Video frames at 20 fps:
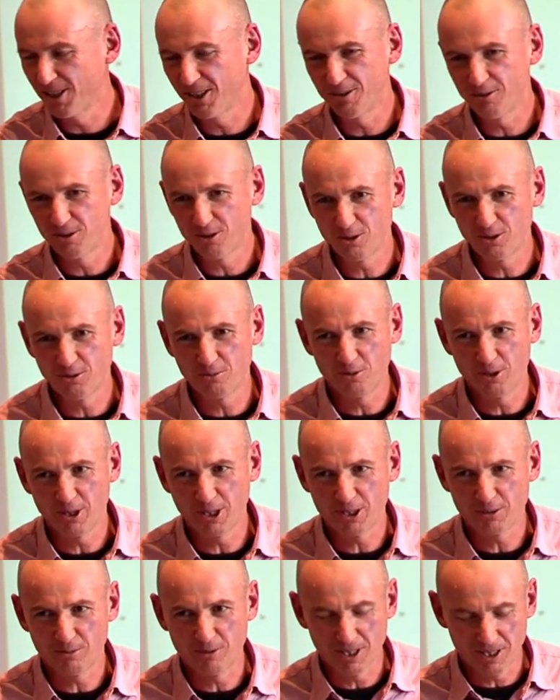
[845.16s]
that sort of
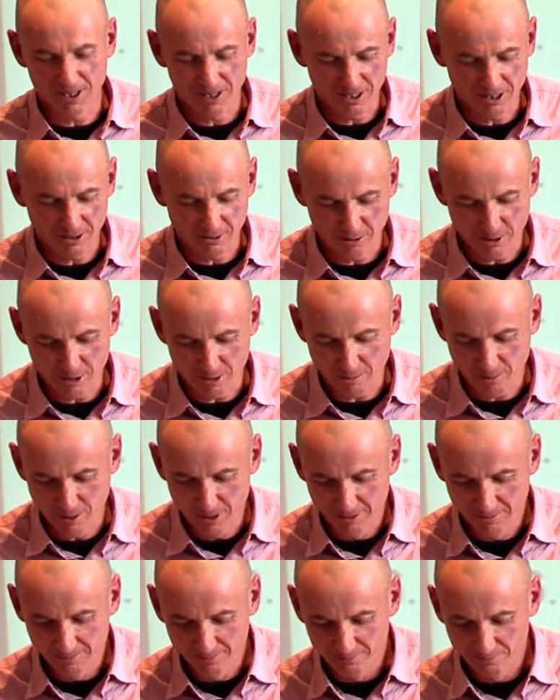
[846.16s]
works well in a group,
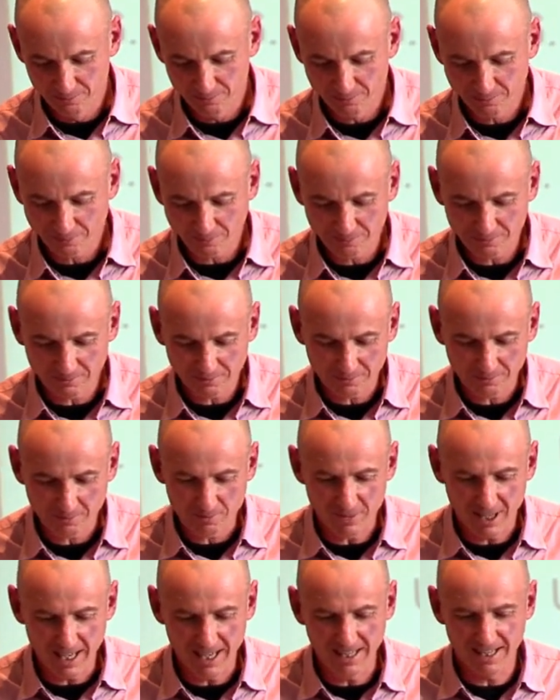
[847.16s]

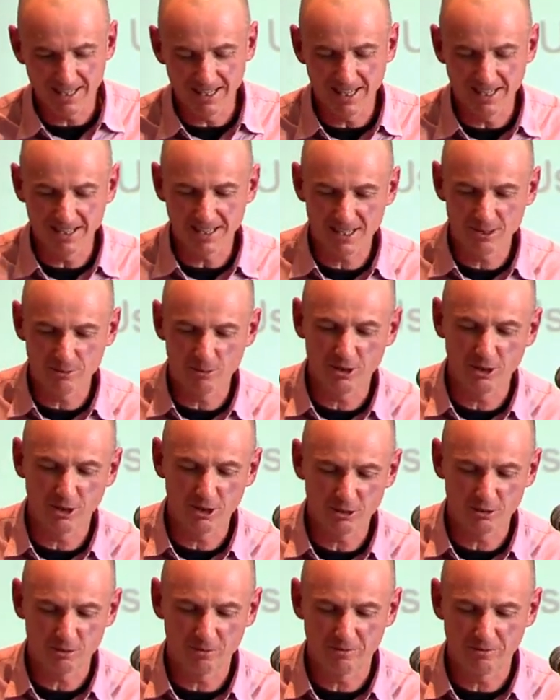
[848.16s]
and that's what
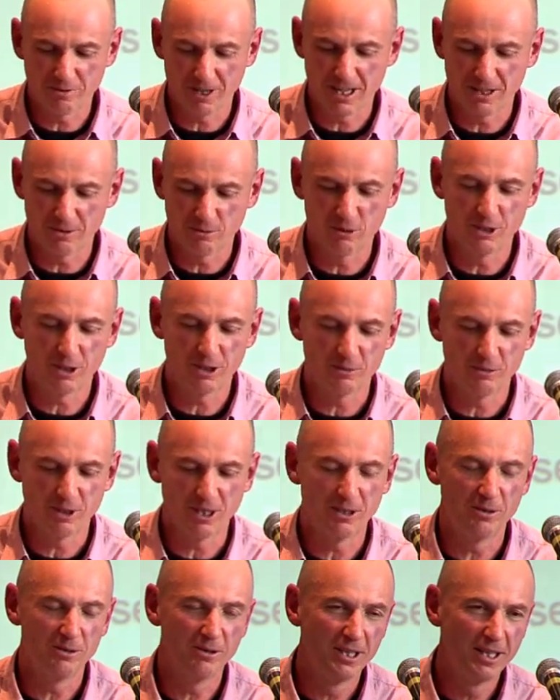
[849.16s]
Ostrom found worked
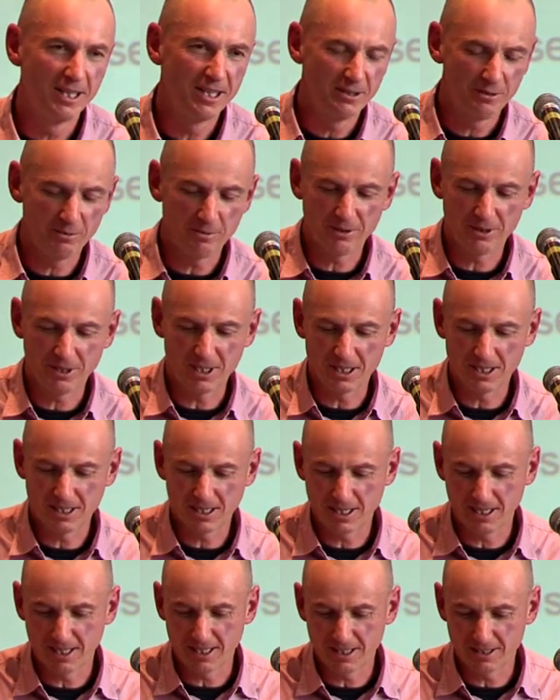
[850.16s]
well with these
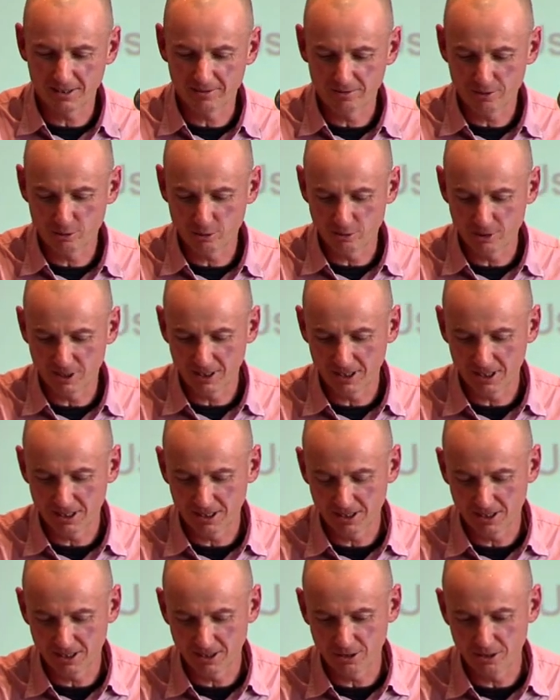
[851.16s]
collective choice
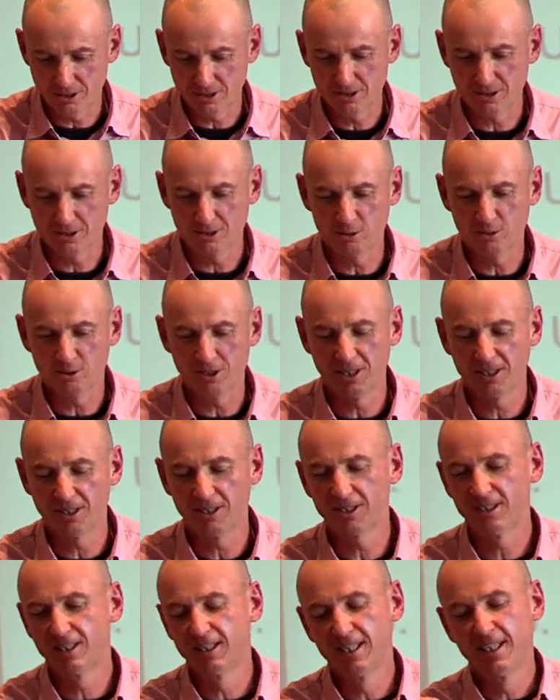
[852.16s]
institutions, or
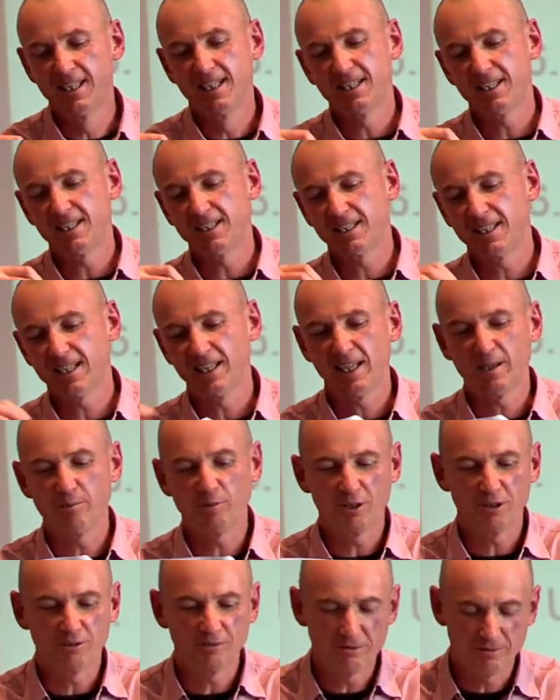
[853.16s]
these
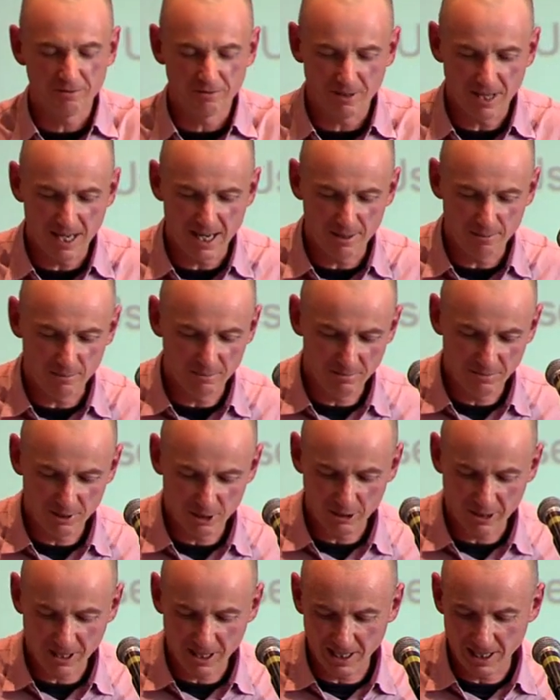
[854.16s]
collaborative
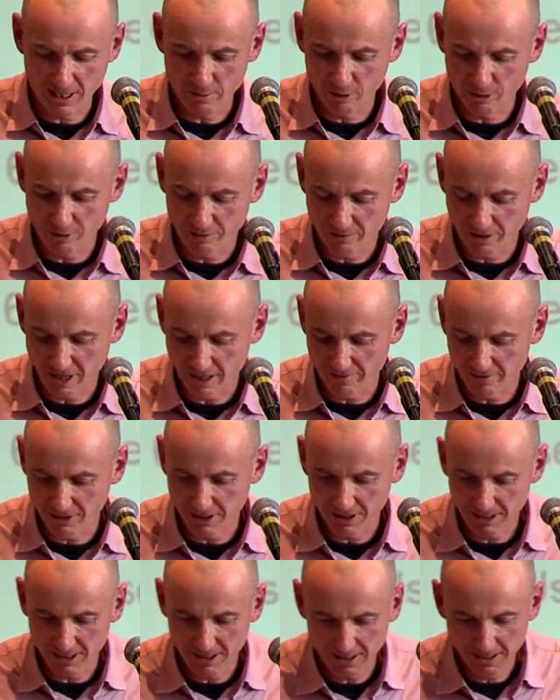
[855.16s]

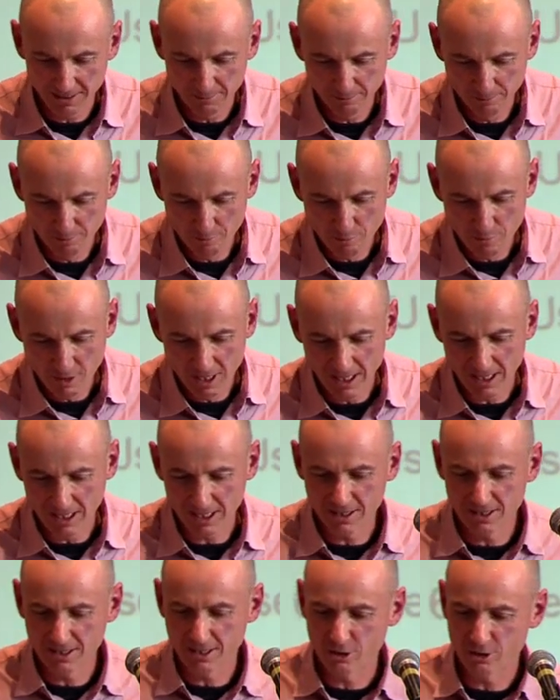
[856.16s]
governance
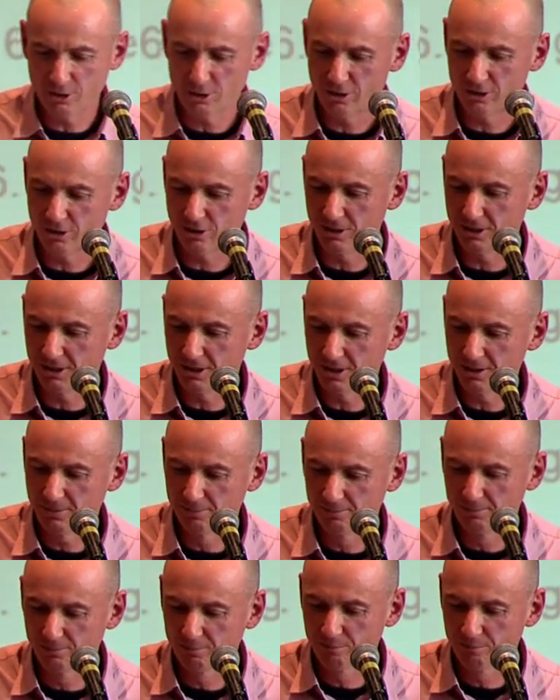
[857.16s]
institutions.